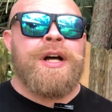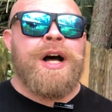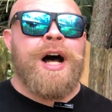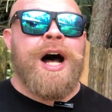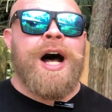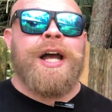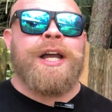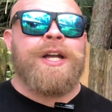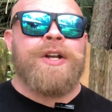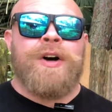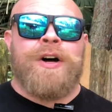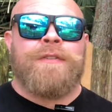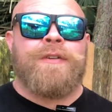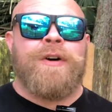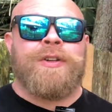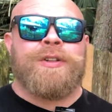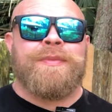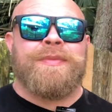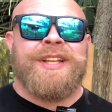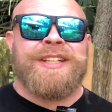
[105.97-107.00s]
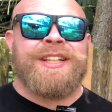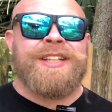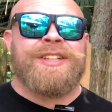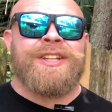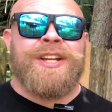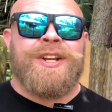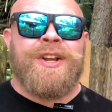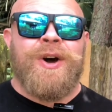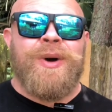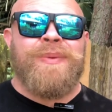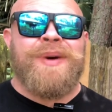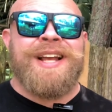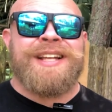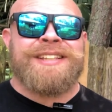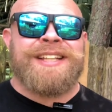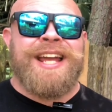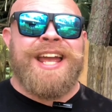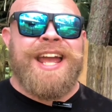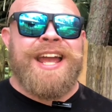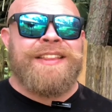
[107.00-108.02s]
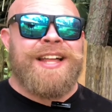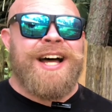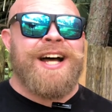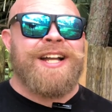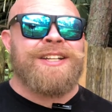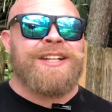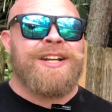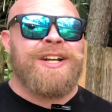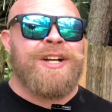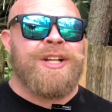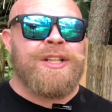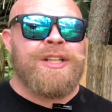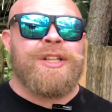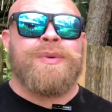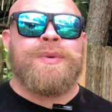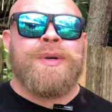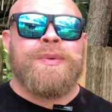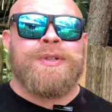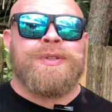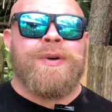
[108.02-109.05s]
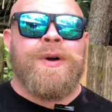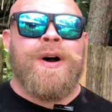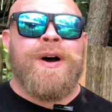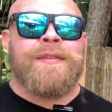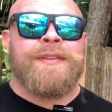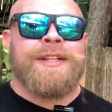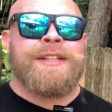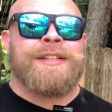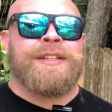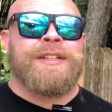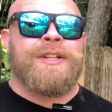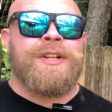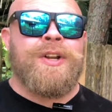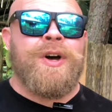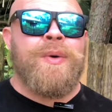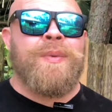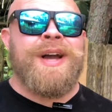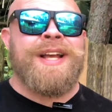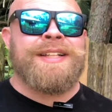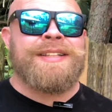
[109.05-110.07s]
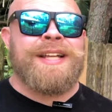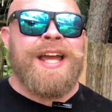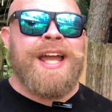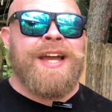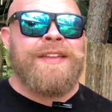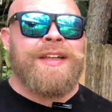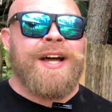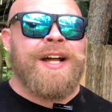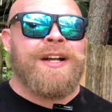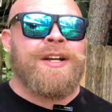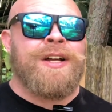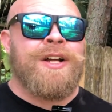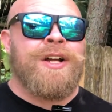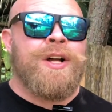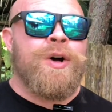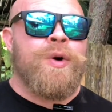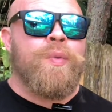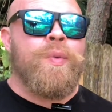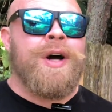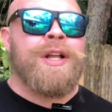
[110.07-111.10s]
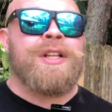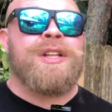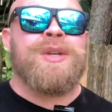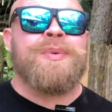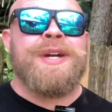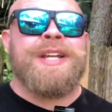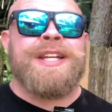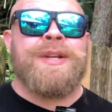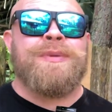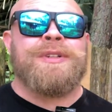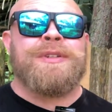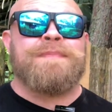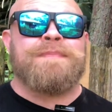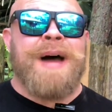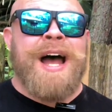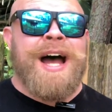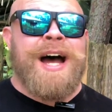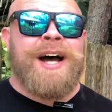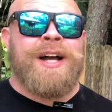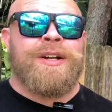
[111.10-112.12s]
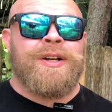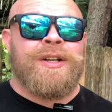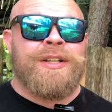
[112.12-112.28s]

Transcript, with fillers: I cannot fault him. This is in no way saying that Louie was wrong. This is in no way saying that what Louie did was bad.